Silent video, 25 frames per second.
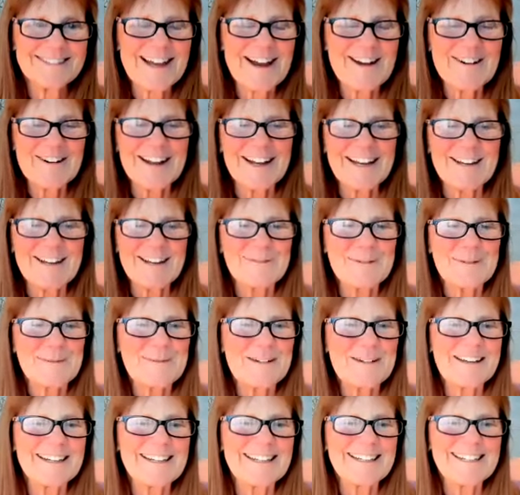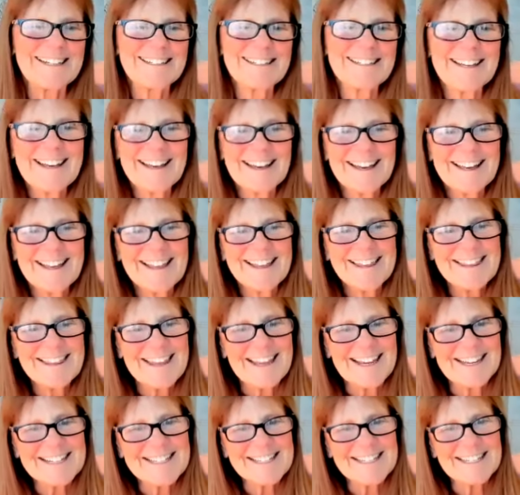All right, everybody.
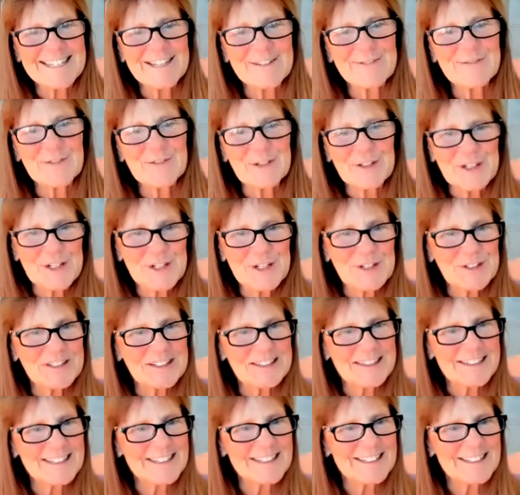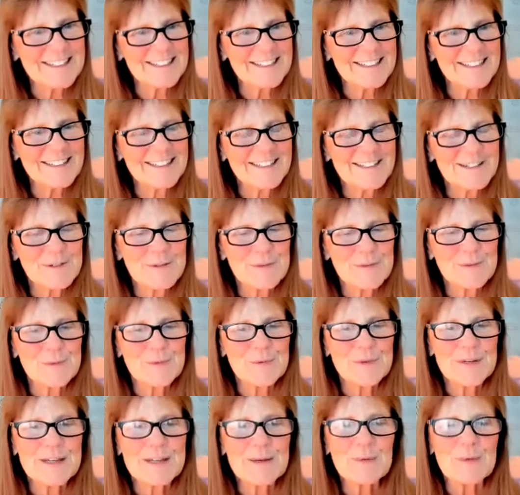Thanks again for tuning in.
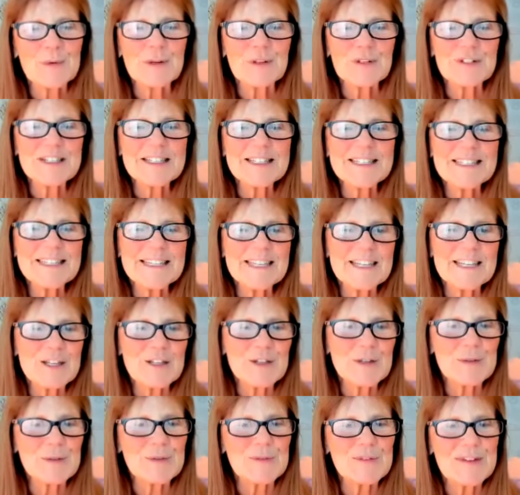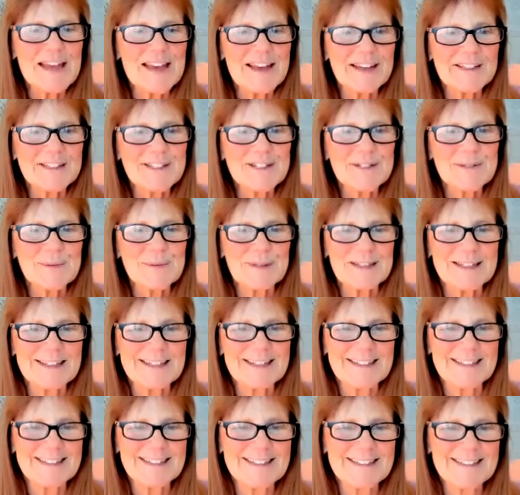We will see you next week.